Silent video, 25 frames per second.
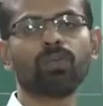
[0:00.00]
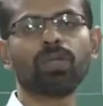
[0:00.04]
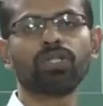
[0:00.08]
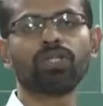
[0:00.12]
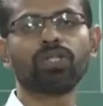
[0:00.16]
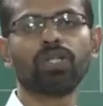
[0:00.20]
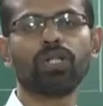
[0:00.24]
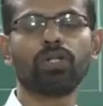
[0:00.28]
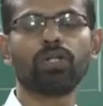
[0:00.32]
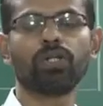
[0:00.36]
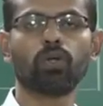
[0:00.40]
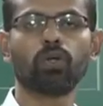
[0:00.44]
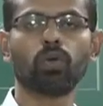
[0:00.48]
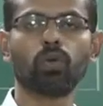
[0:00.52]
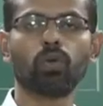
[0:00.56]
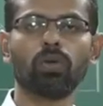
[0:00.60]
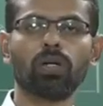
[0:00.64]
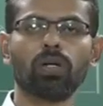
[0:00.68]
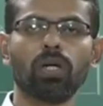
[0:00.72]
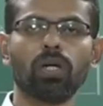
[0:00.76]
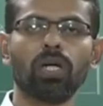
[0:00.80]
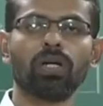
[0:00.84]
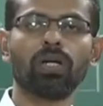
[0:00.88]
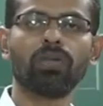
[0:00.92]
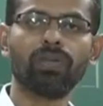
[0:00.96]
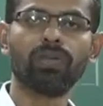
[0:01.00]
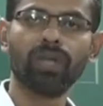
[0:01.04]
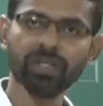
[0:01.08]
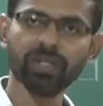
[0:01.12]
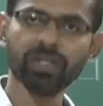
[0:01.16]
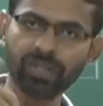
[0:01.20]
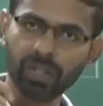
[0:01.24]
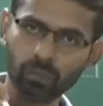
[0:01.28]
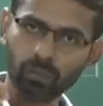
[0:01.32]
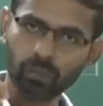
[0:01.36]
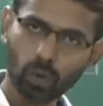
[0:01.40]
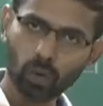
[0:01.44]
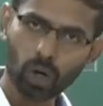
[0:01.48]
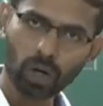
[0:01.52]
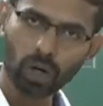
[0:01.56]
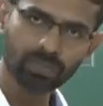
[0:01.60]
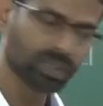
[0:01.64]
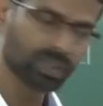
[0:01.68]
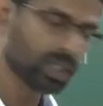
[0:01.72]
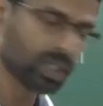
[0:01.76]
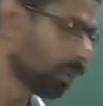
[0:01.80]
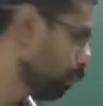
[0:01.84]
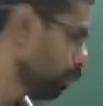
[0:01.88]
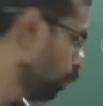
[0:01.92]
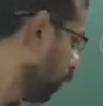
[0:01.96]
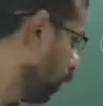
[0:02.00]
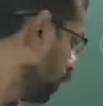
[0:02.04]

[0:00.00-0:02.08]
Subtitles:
of machine tool. Thus it forms the